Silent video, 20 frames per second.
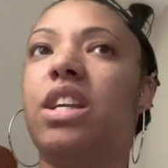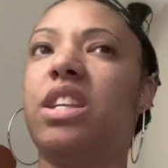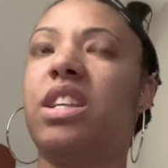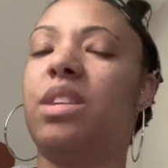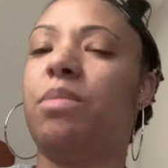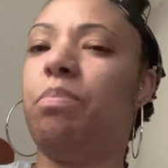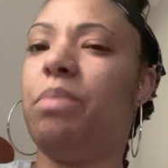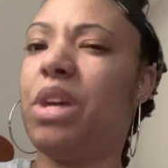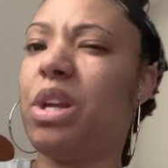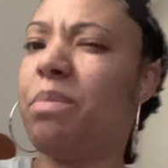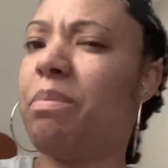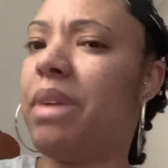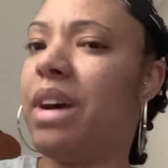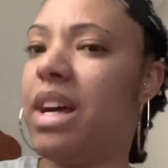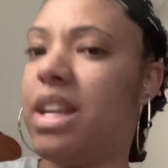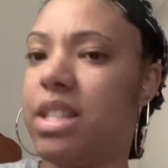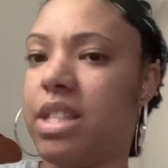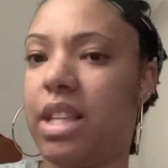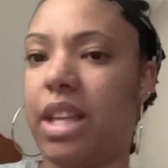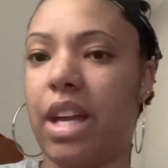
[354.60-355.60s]

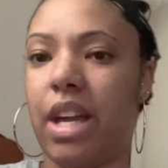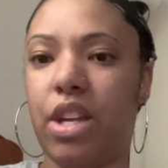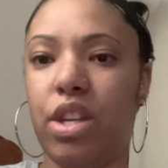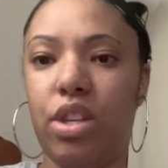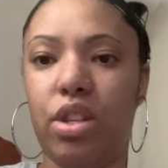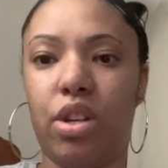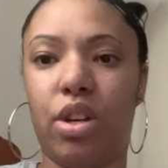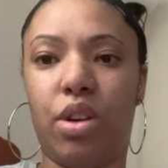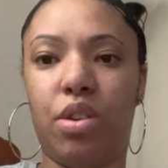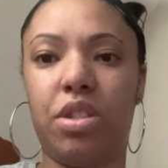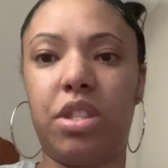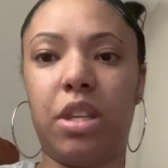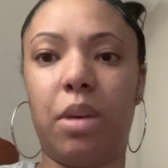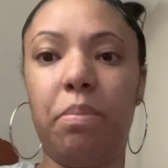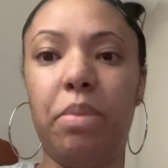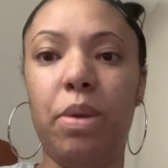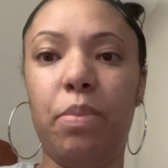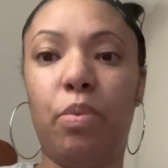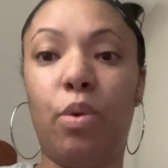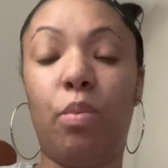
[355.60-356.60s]
minimize that. Some
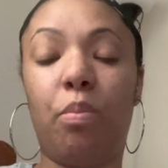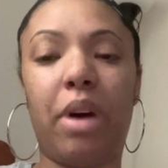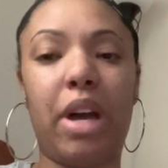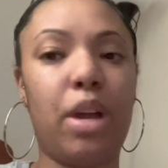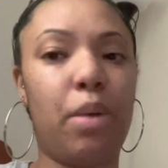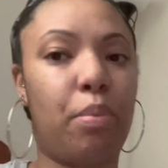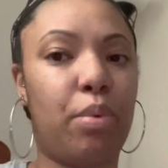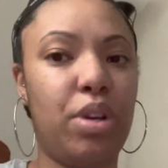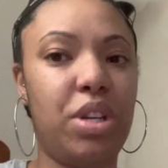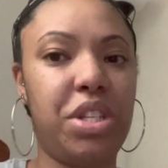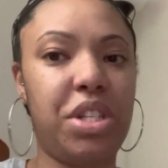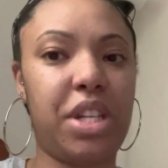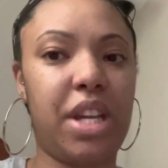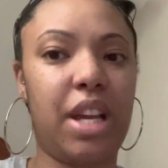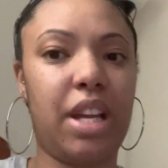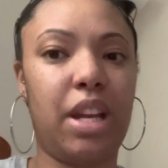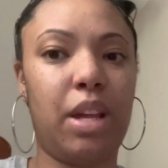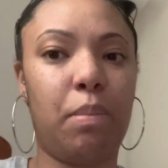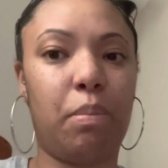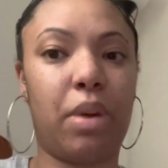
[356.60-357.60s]
people might appreciate
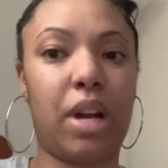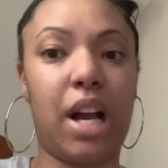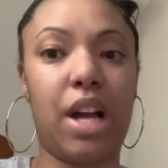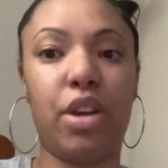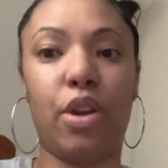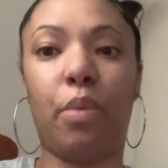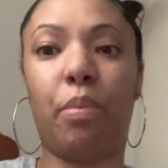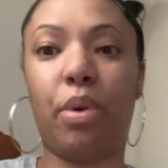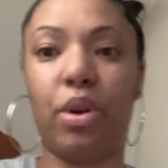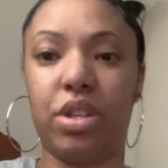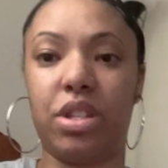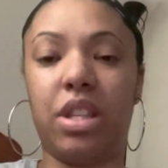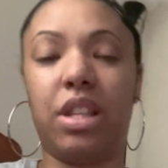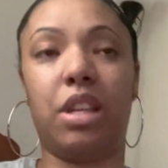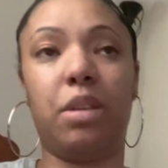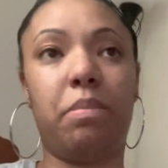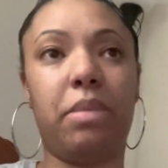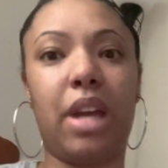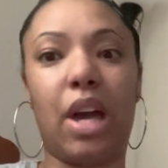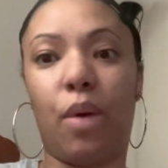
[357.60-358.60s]
it, but I know personally
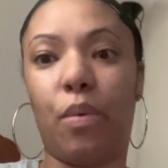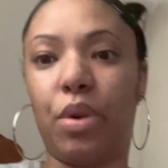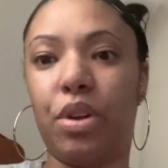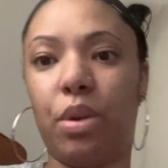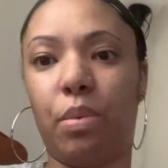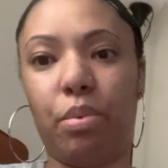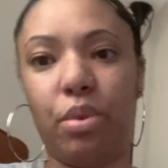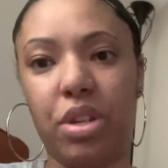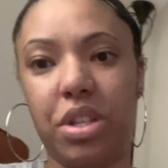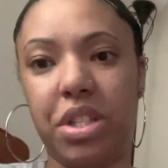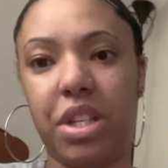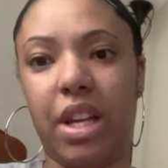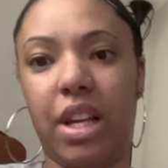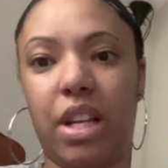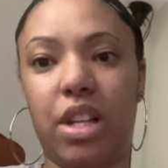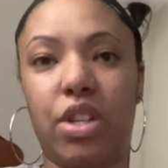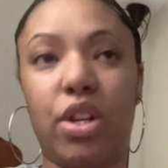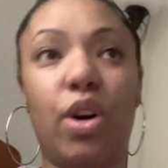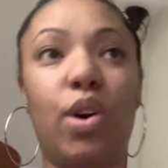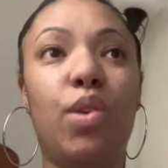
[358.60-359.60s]
me, I wouldn't appreciate it.
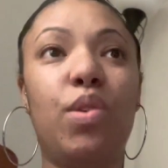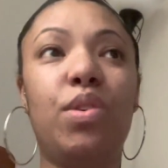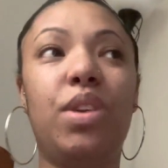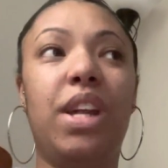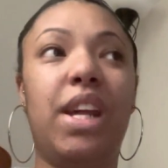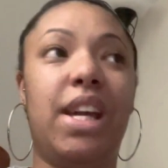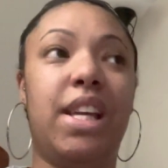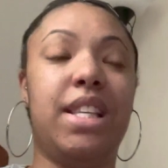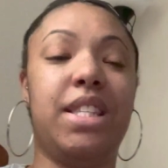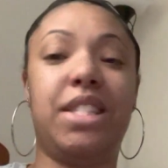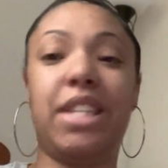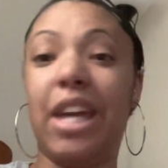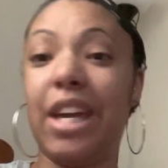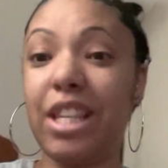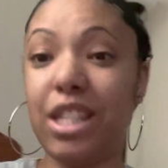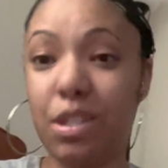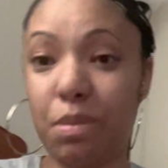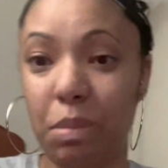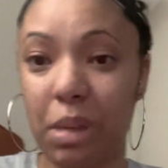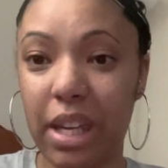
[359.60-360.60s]
Don't
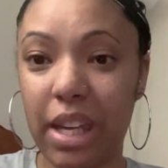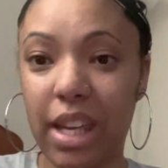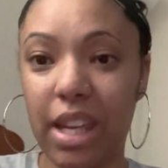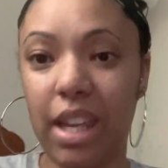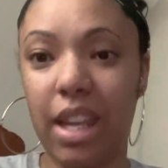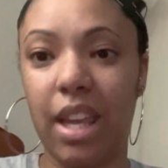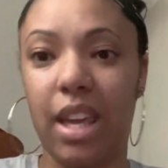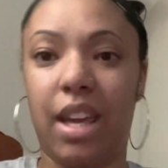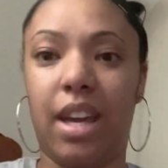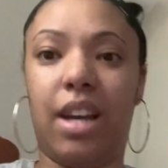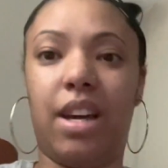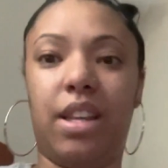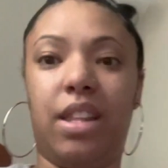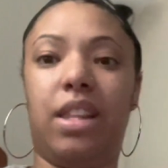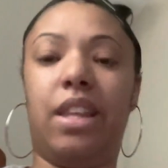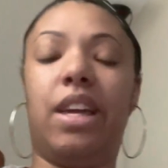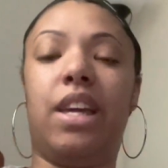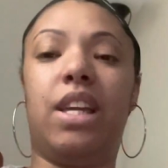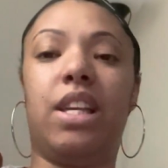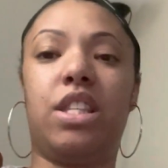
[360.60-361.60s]
text me
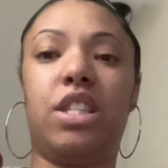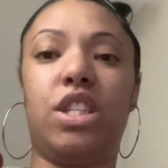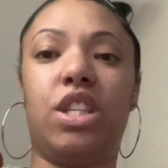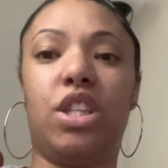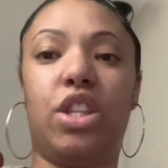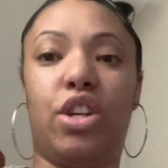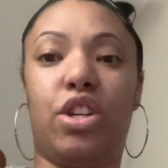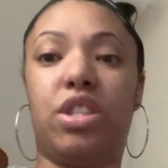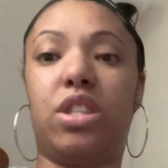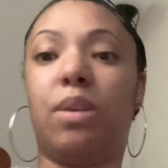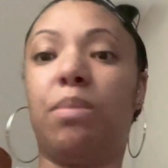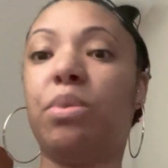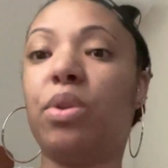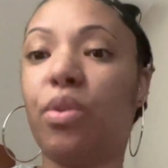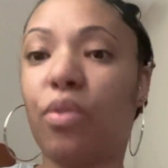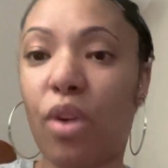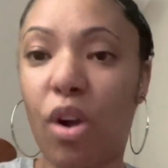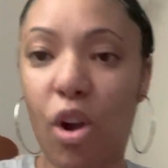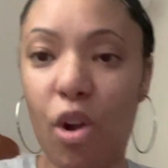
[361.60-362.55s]
unless there's something wrong